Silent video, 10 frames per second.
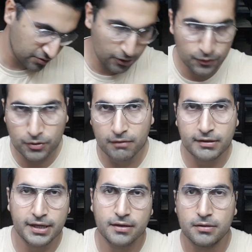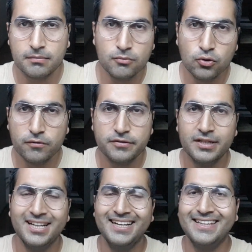now you have like moved
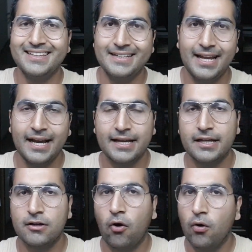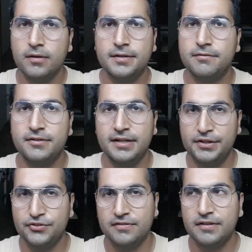the neck in all the different
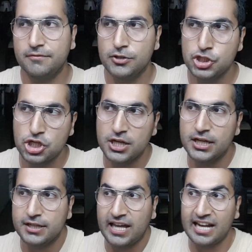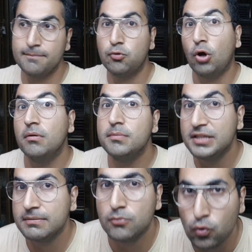directions in which it can
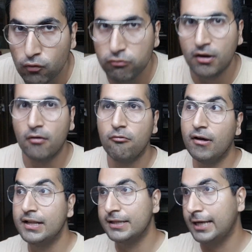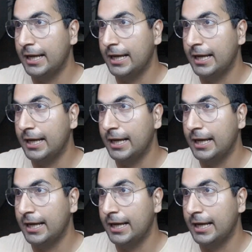probably move while